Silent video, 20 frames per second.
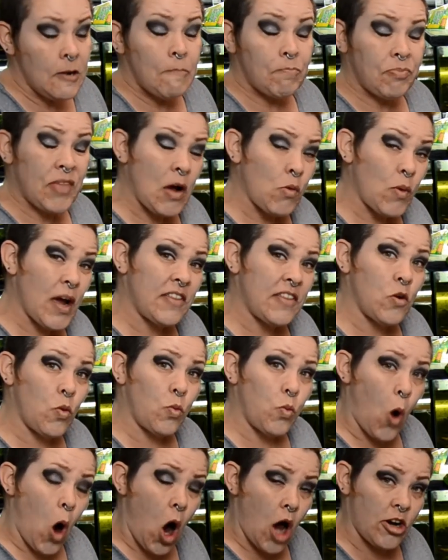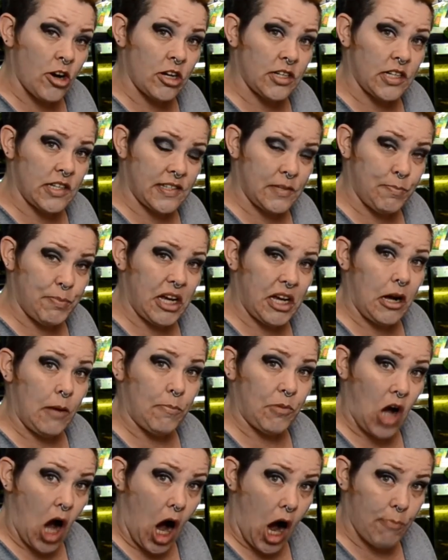That way the water doesn't become
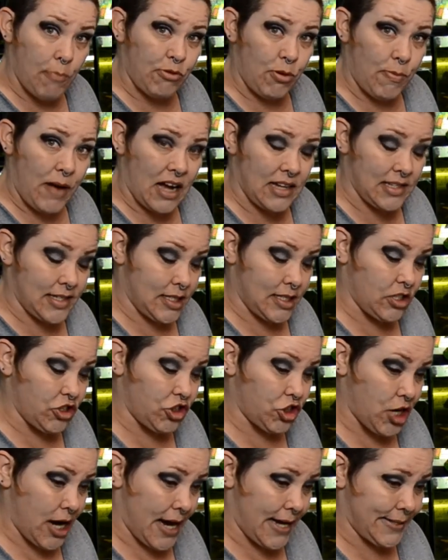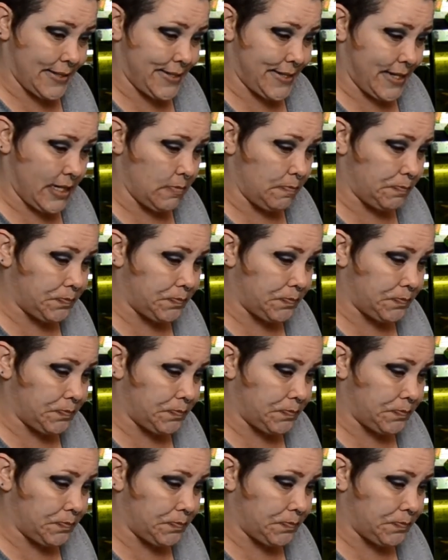compromised in transit.